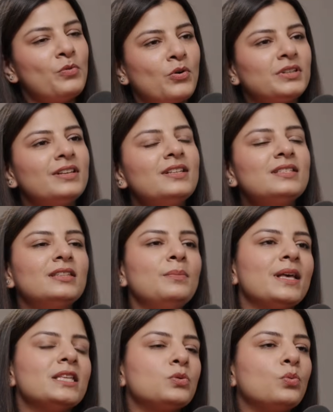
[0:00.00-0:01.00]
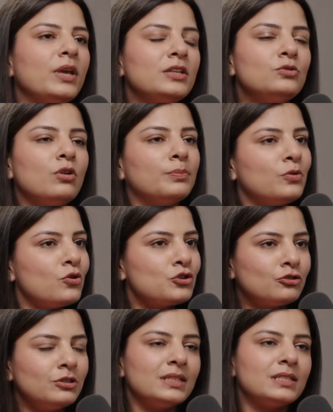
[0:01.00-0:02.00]
what is the best way to
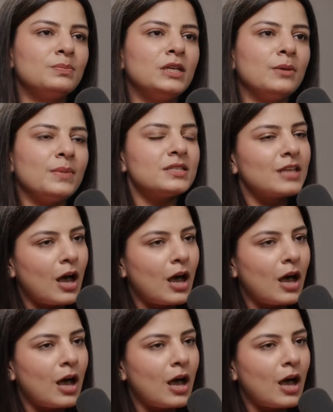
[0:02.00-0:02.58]
approach this PMS?